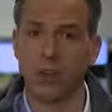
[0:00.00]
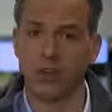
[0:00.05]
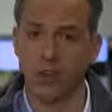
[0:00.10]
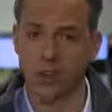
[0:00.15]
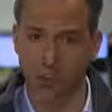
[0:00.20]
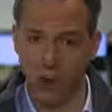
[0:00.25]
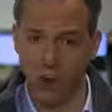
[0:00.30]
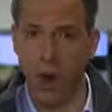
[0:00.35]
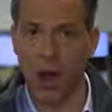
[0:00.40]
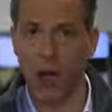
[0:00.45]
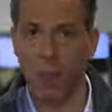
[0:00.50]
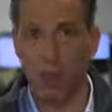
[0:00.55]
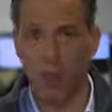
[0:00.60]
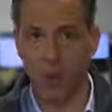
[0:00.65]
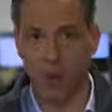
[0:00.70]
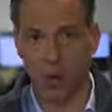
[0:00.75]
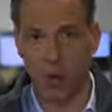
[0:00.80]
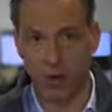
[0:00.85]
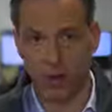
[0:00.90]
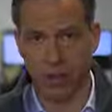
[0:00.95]
Trump,
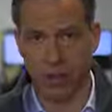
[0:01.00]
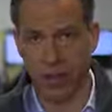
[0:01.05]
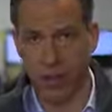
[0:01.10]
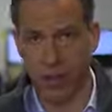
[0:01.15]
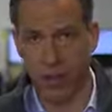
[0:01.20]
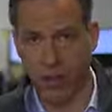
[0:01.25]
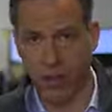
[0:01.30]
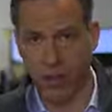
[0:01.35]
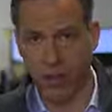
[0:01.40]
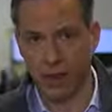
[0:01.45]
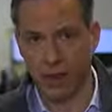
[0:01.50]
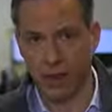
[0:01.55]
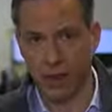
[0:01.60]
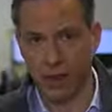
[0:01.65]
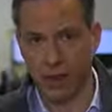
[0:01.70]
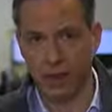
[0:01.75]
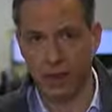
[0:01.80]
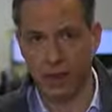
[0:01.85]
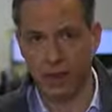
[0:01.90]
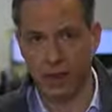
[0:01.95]
according to Democratic
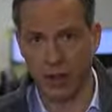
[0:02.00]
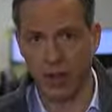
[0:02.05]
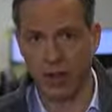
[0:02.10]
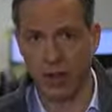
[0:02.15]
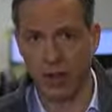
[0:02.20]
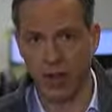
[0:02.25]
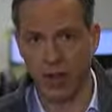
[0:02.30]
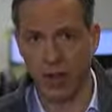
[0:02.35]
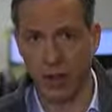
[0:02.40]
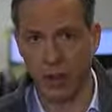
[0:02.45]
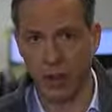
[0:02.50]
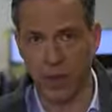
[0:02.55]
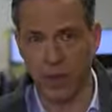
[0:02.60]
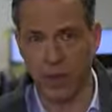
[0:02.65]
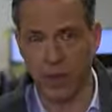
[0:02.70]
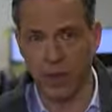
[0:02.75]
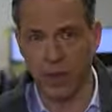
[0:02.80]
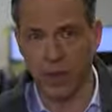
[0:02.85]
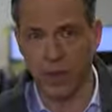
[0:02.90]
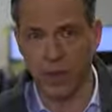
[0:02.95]
Senator Dick Durbin,